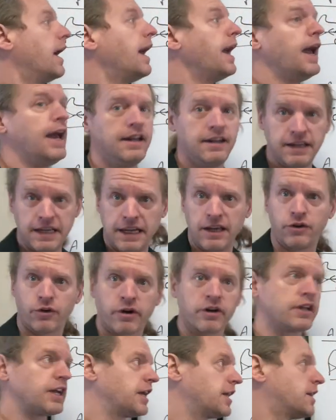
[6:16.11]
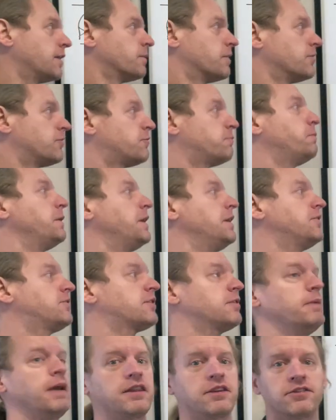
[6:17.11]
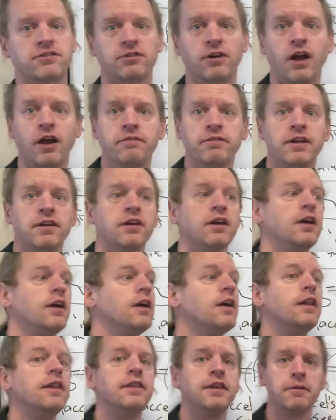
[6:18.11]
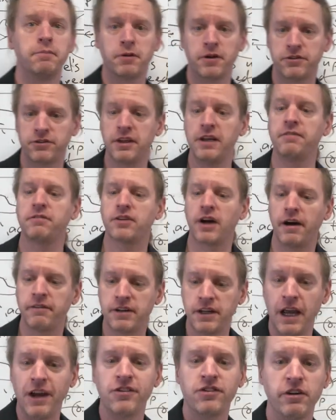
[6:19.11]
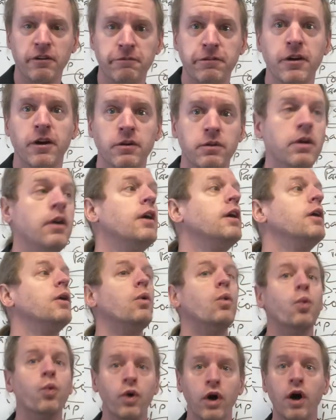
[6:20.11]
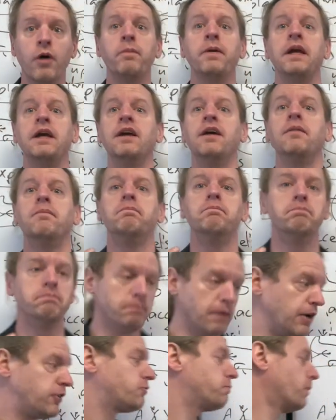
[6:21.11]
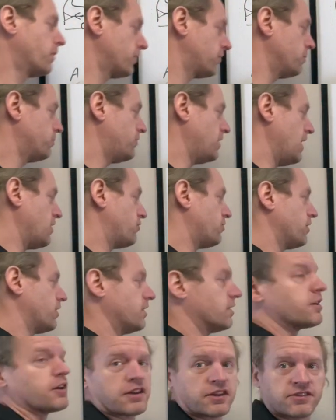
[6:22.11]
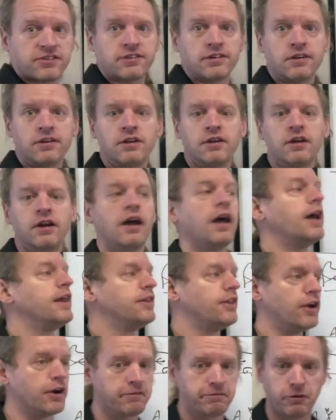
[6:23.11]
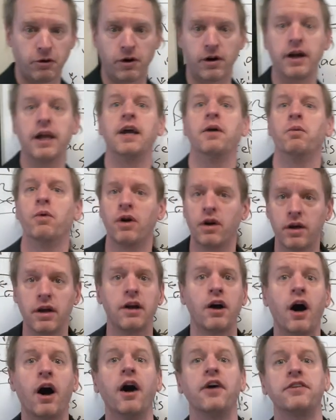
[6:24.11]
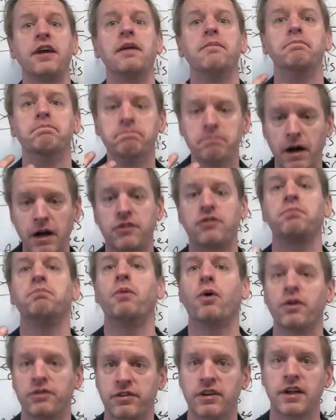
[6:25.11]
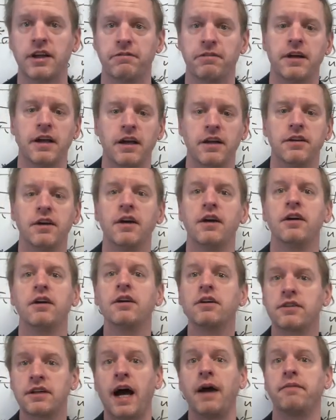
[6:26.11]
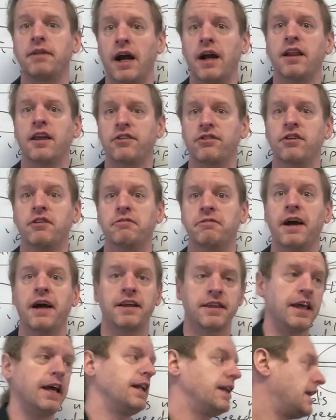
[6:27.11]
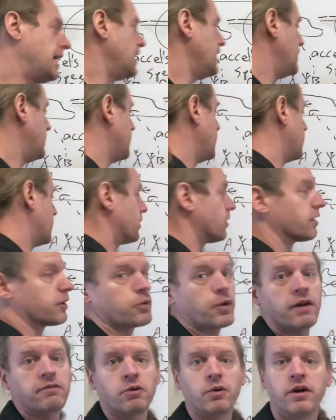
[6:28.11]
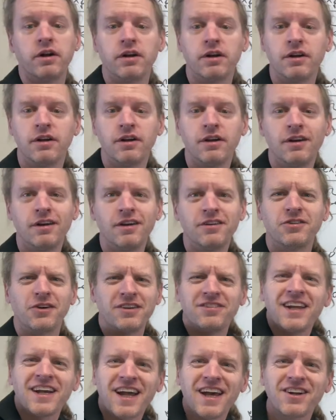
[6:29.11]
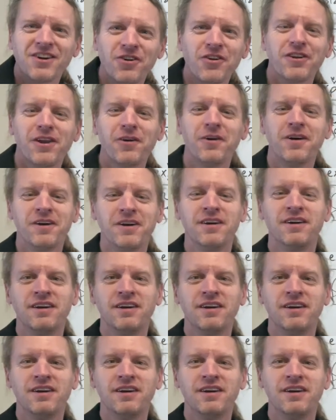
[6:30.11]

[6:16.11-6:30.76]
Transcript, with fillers: And in order to get them the speeds to make this relevant, the perceived gravitational field will be much more substantial than Earth's, and therefore it will cause a much more significant time dilation effect than anything that Earth ever would. So isn't that kind of cool though?